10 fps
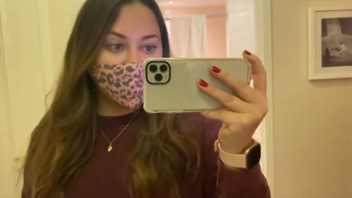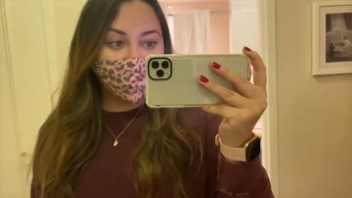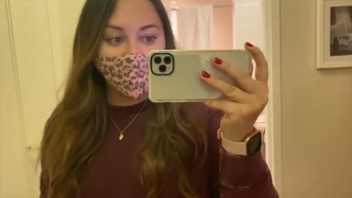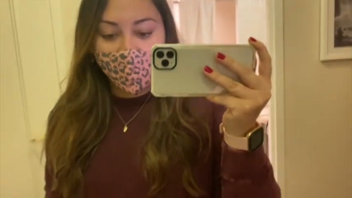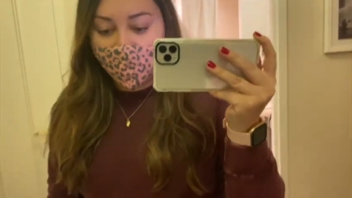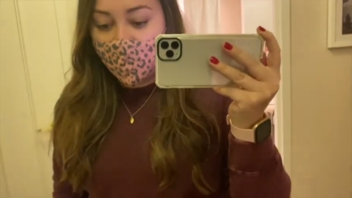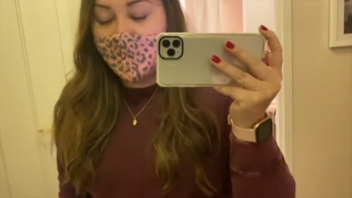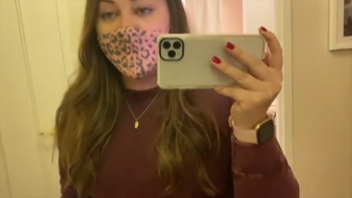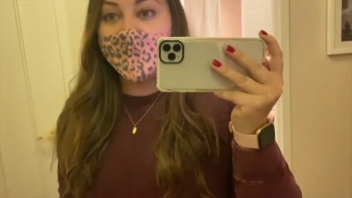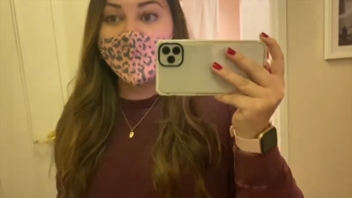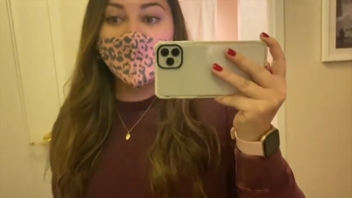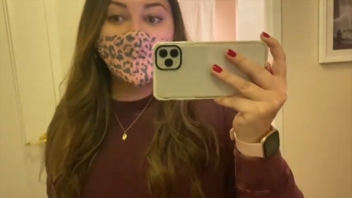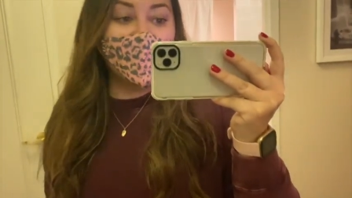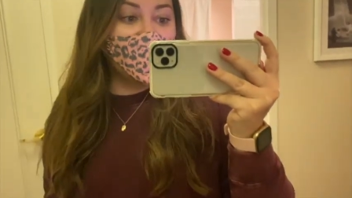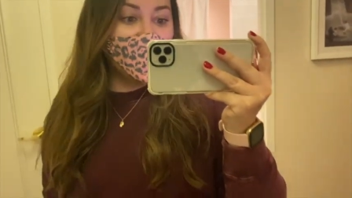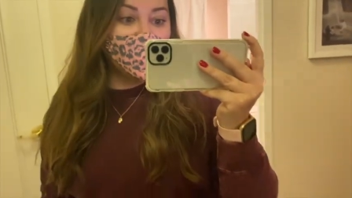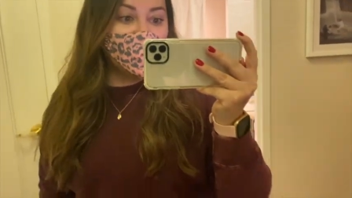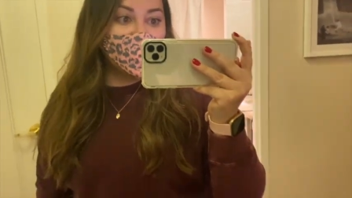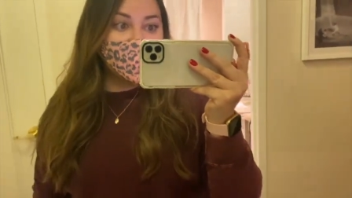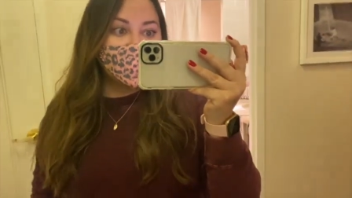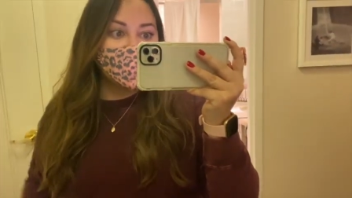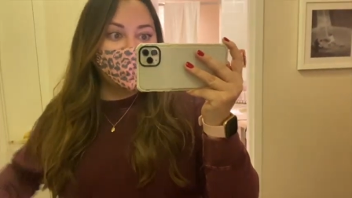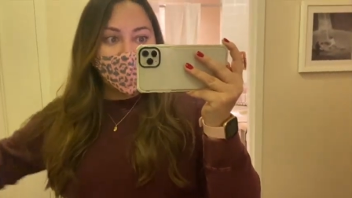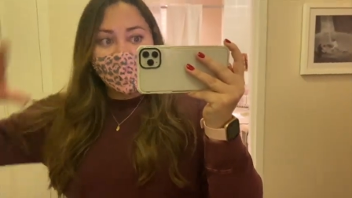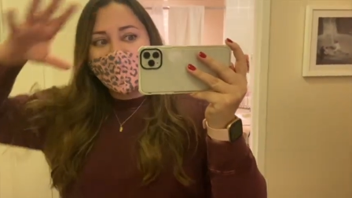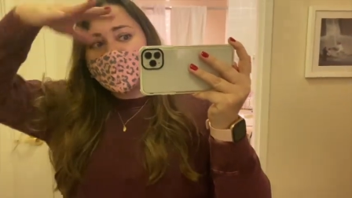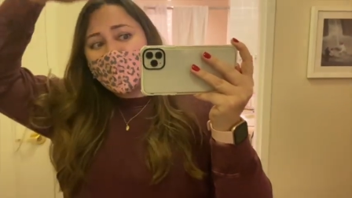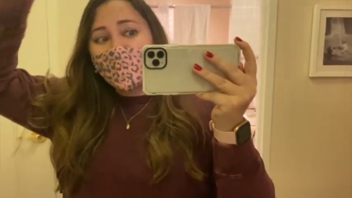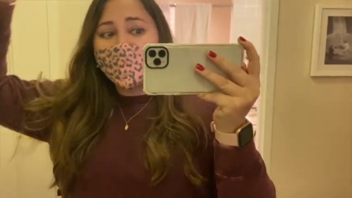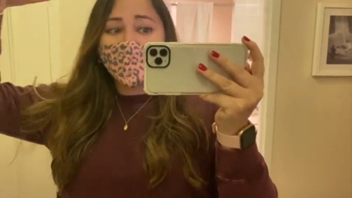from home. But I'm this, by the way, this lighting is